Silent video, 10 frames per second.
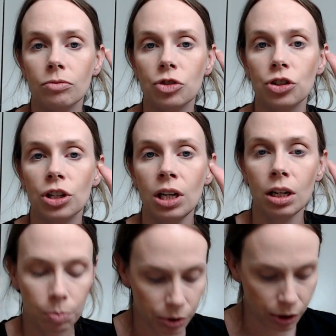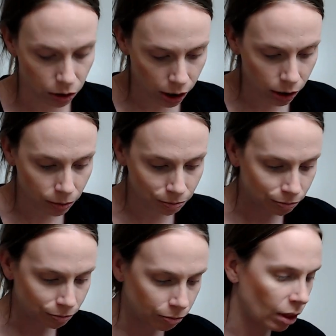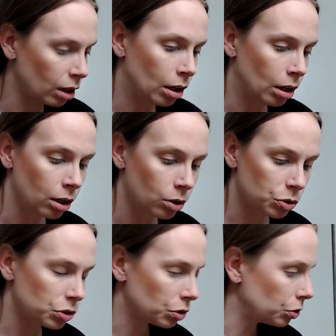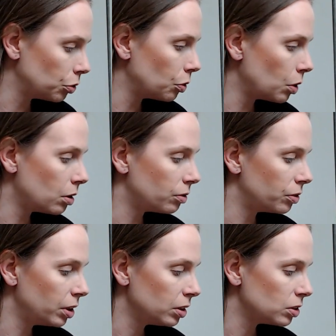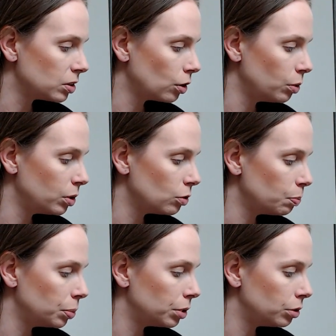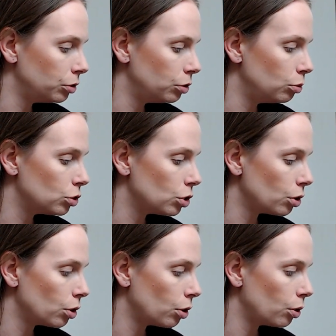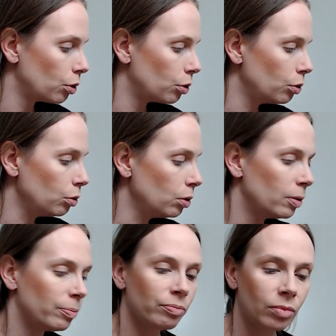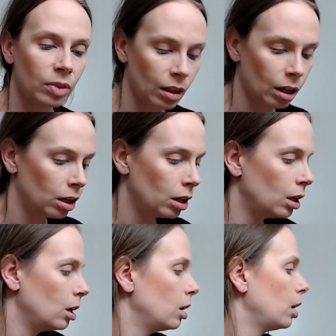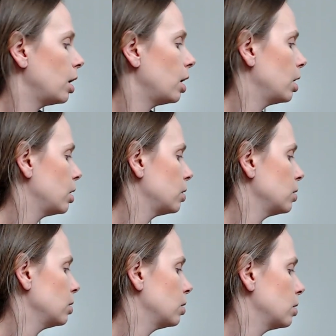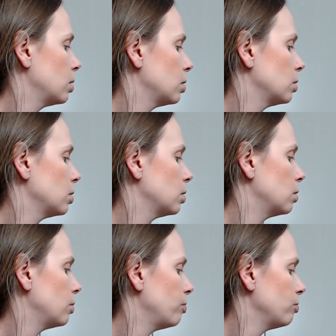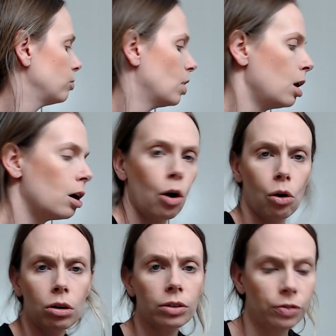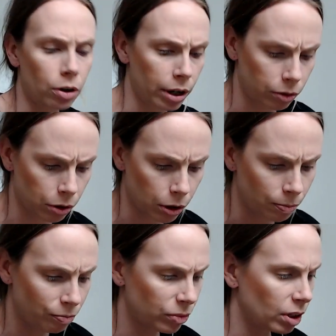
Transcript: She in here play around. So let's go into Pluto, and not a whole lot of fallout there.